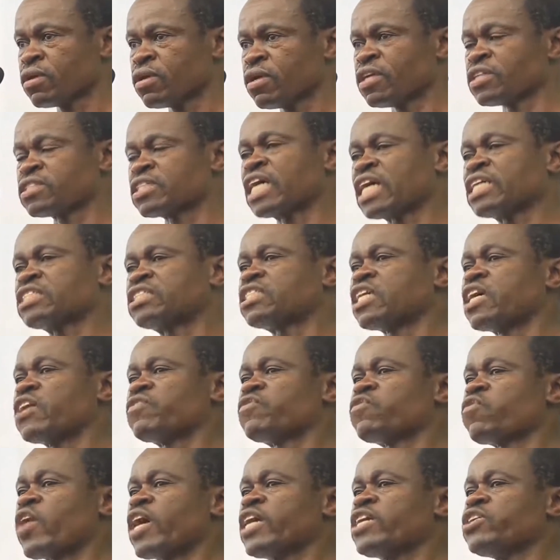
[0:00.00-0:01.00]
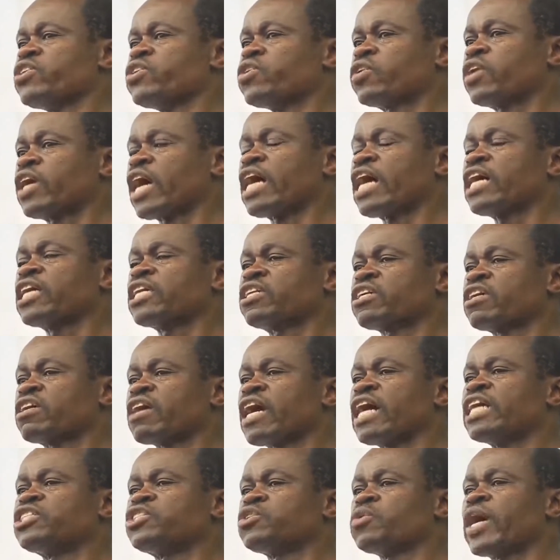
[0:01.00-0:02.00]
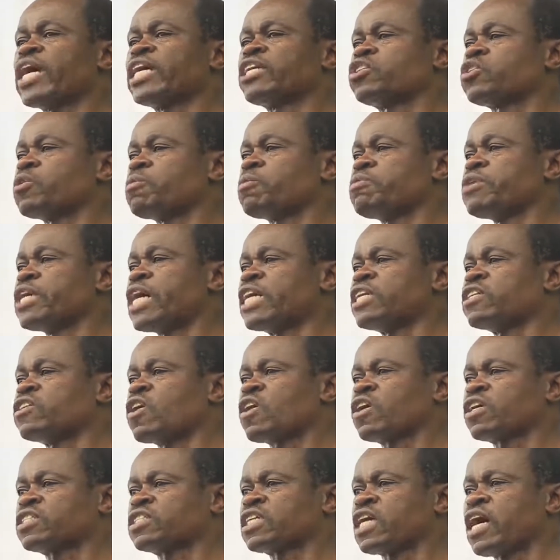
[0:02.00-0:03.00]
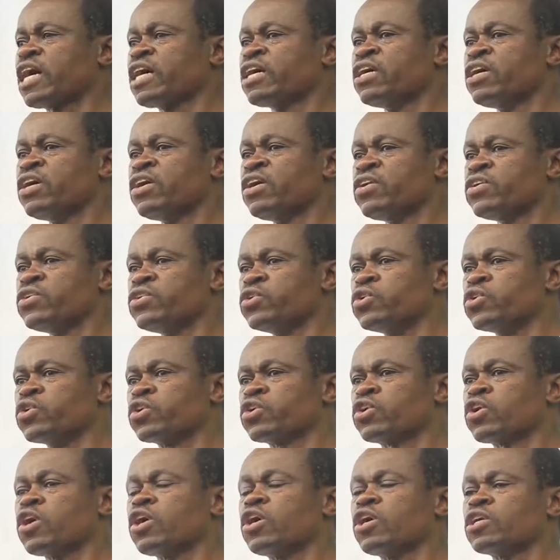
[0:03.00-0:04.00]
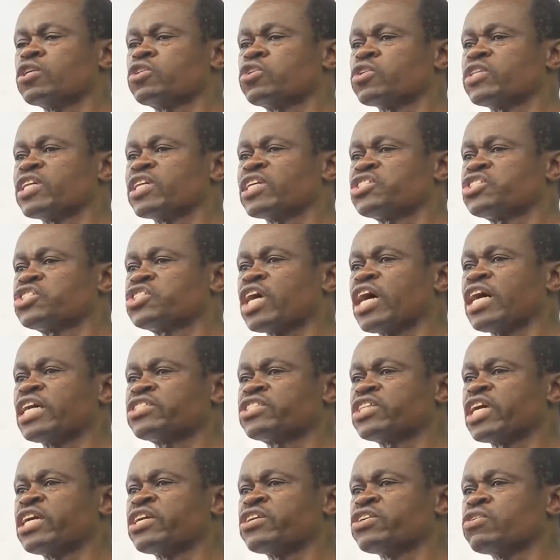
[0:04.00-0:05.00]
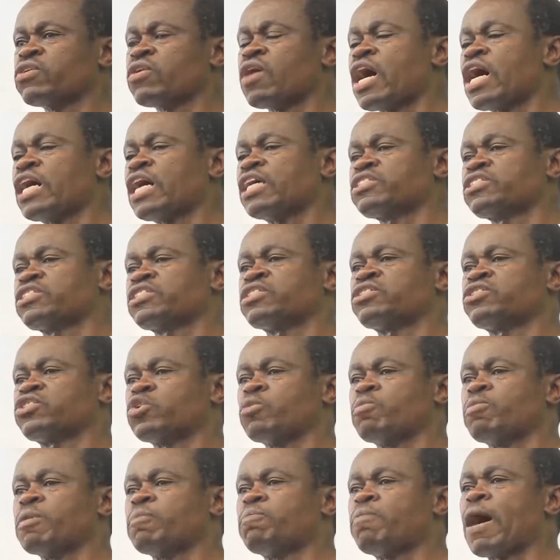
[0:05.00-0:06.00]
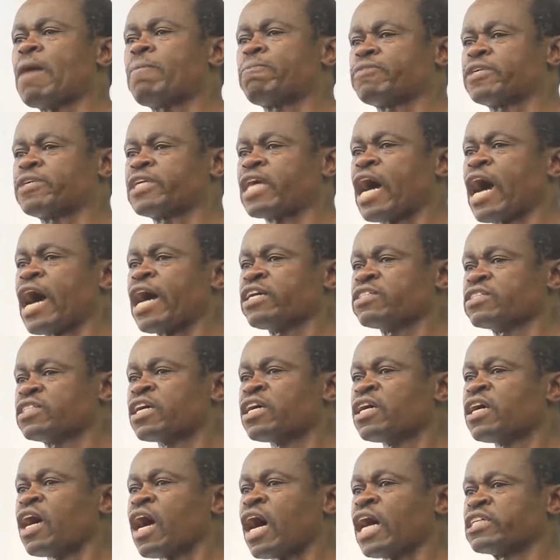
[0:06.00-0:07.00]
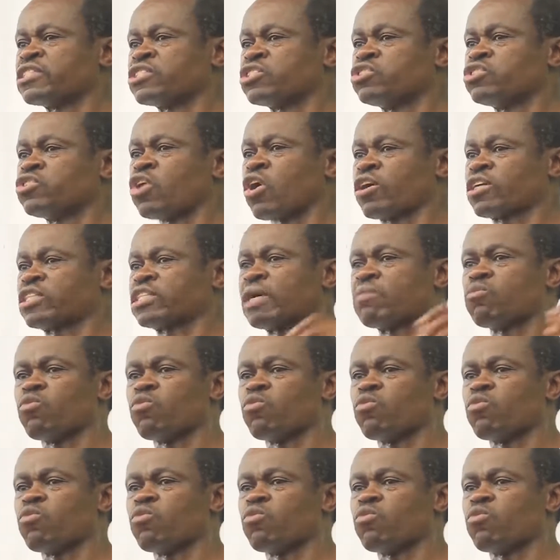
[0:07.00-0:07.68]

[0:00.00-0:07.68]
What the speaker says: It's as if when you can't graduate to be a doctor, you go to the church and you ask to be baptized as Dr.